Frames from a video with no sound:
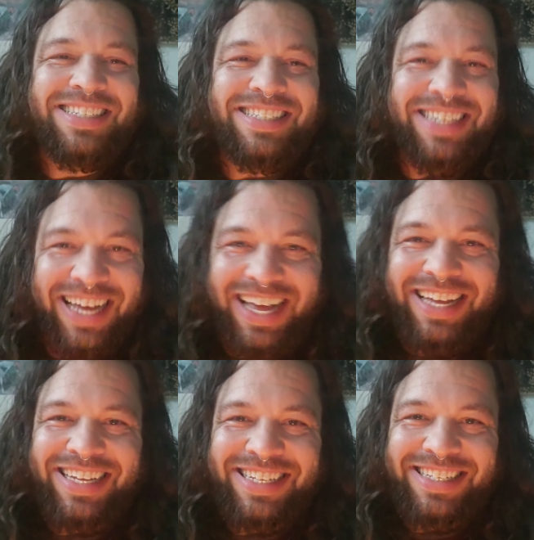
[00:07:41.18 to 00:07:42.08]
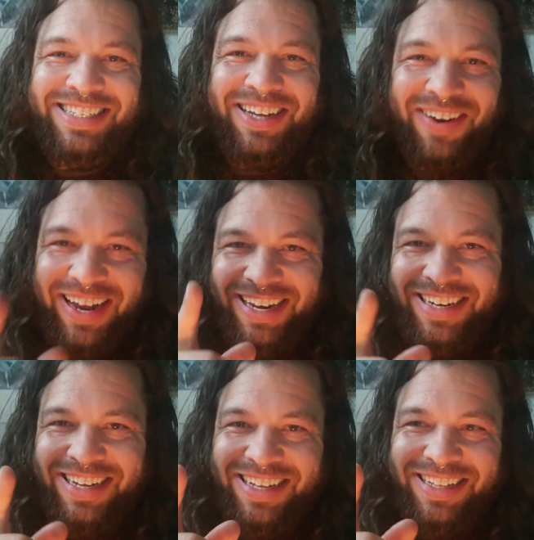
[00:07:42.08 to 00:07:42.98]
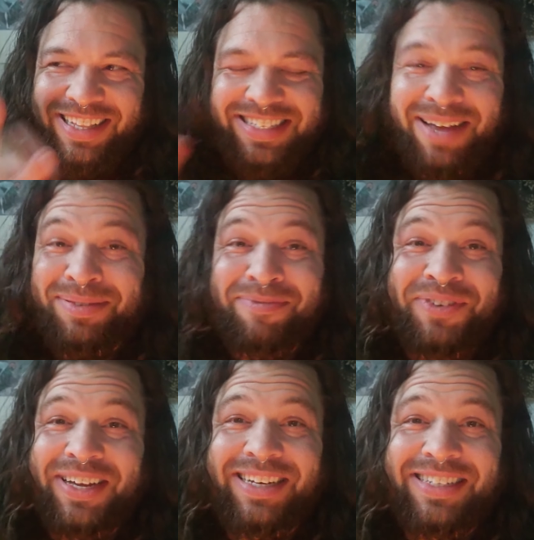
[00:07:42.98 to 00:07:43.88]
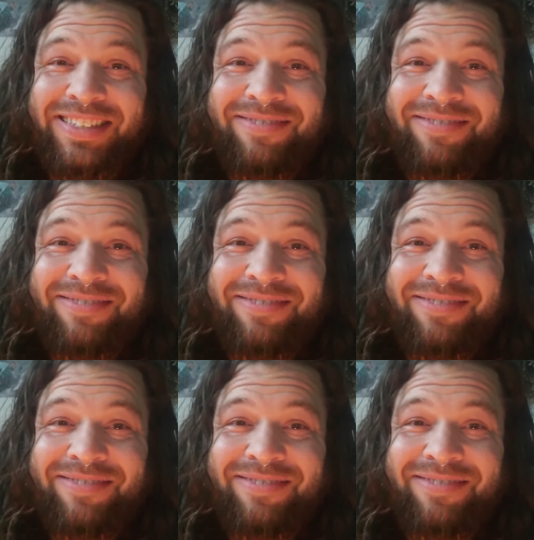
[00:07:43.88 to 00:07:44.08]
yeah? All right. Let's have some fun,